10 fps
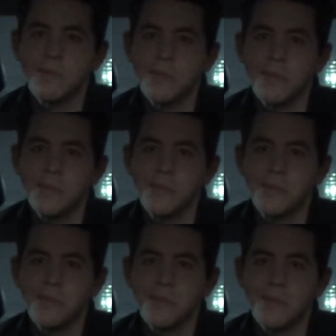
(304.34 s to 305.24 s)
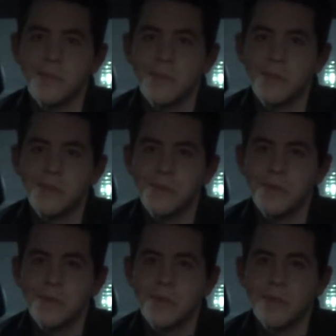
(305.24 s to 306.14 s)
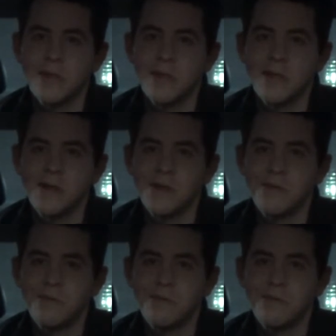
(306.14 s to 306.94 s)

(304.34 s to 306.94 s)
The person shown says nothing.